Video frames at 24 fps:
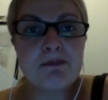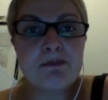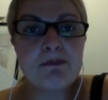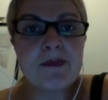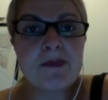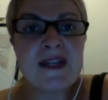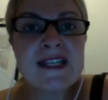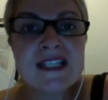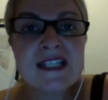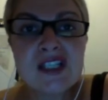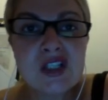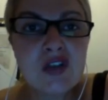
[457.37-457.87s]

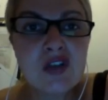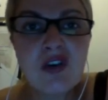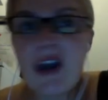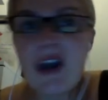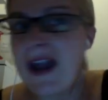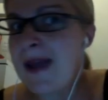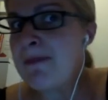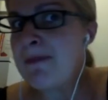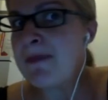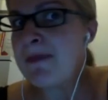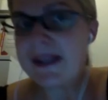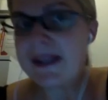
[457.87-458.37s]

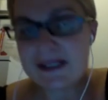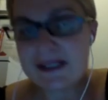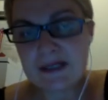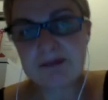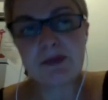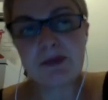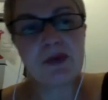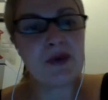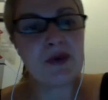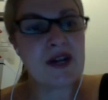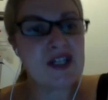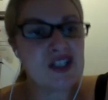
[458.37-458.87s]
Instagram
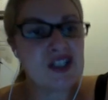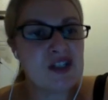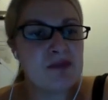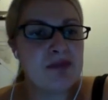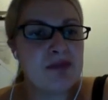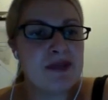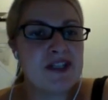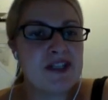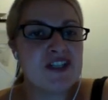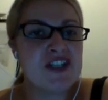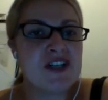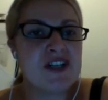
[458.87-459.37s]
exploration
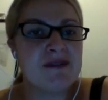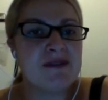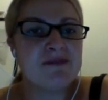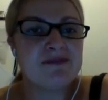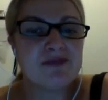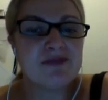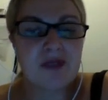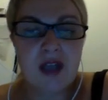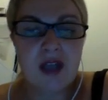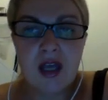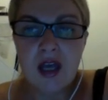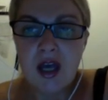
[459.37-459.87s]
pleasure.
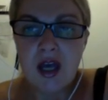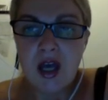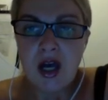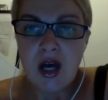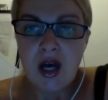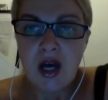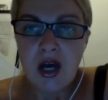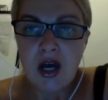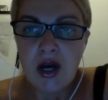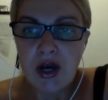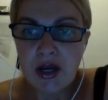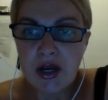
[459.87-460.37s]

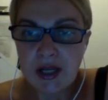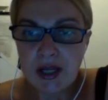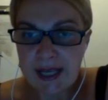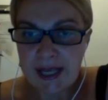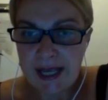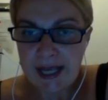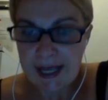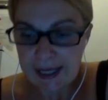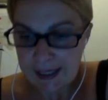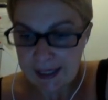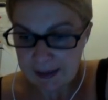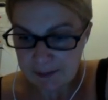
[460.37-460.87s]

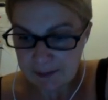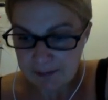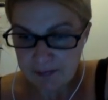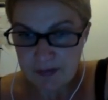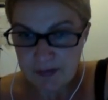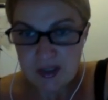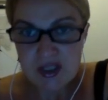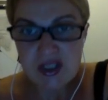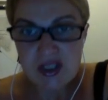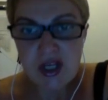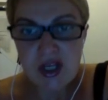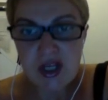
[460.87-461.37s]
Okay,
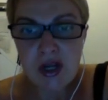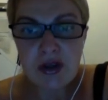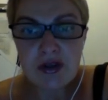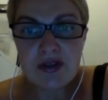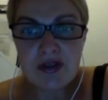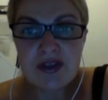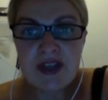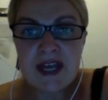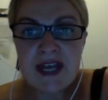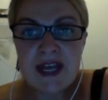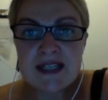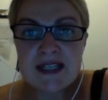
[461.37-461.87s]
so
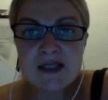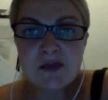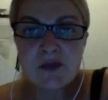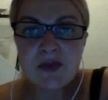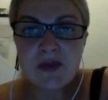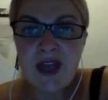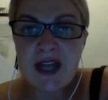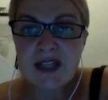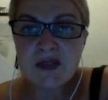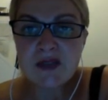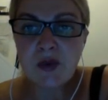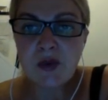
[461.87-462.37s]

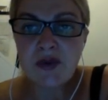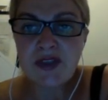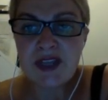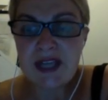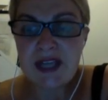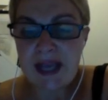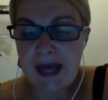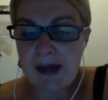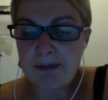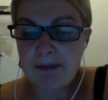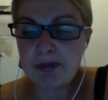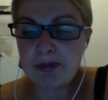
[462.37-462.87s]
that's what the
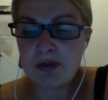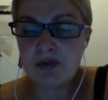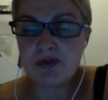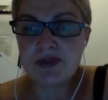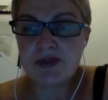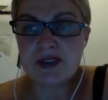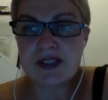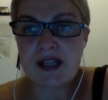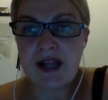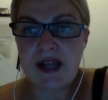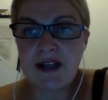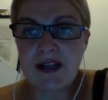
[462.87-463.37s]
app
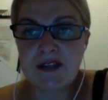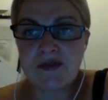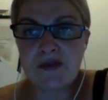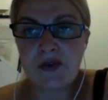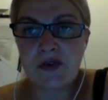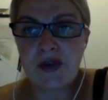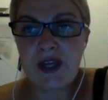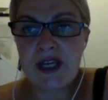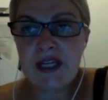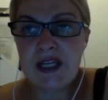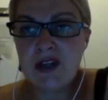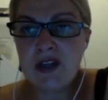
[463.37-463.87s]
looks like. For
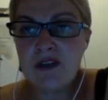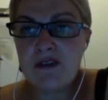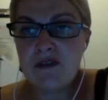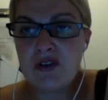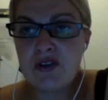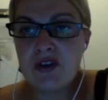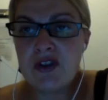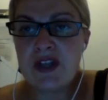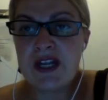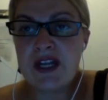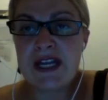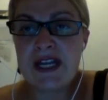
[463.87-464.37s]
any of
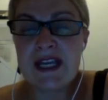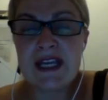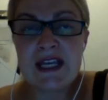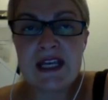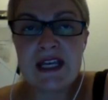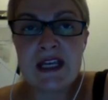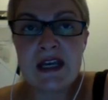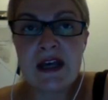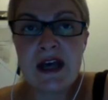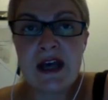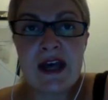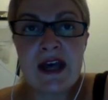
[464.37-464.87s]
you that are
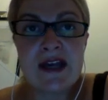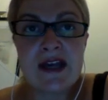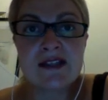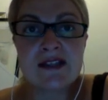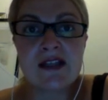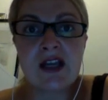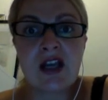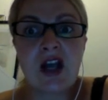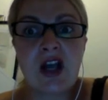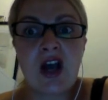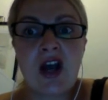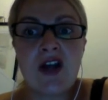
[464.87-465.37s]
here as
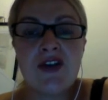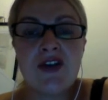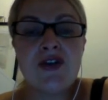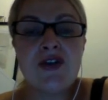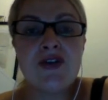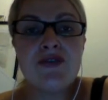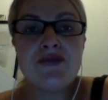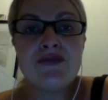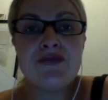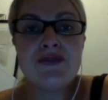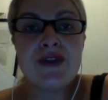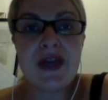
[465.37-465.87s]
like, I
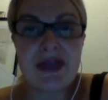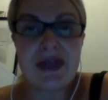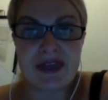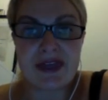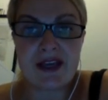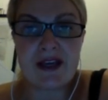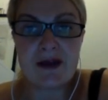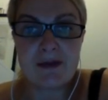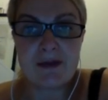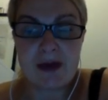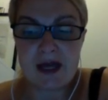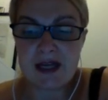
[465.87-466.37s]
know
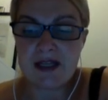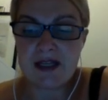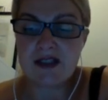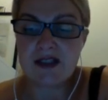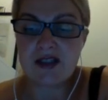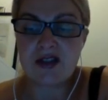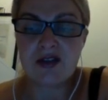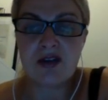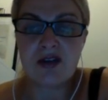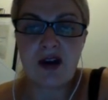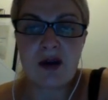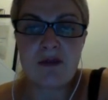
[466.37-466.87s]
nothing about
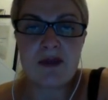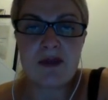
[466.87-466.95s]
Instagram,